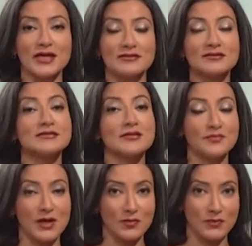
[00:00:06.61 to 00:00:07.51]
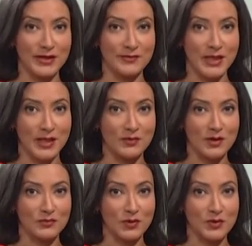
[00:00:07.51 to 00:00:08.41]
in Zimbabwe,
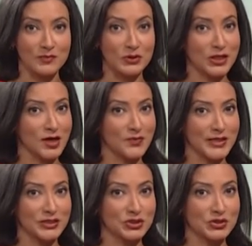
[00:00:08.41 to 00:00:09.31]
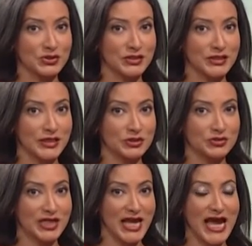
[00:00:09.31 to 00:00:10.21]
where Robert Mugabe took the
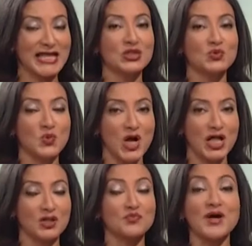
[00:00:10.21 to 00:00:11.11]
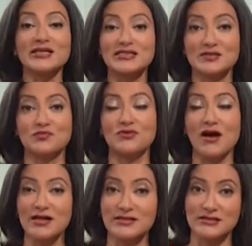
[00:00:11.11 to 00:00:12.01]
country and the world by
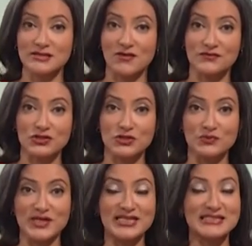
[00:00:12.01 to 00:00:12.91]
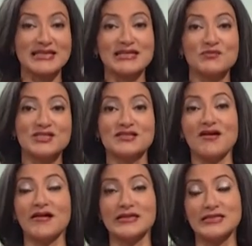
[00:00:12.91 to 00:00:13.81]
surprise this afternoon when he suddenly
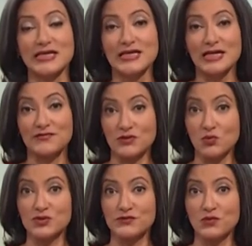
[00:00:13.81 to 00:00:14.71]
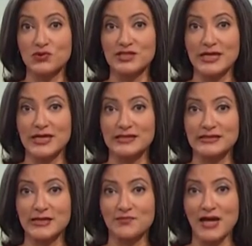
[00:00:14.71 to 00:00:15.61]
resigned after almost four
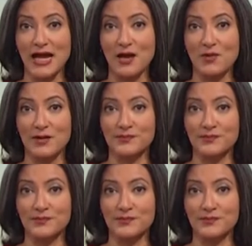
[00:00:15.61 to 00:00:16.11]
decades in power.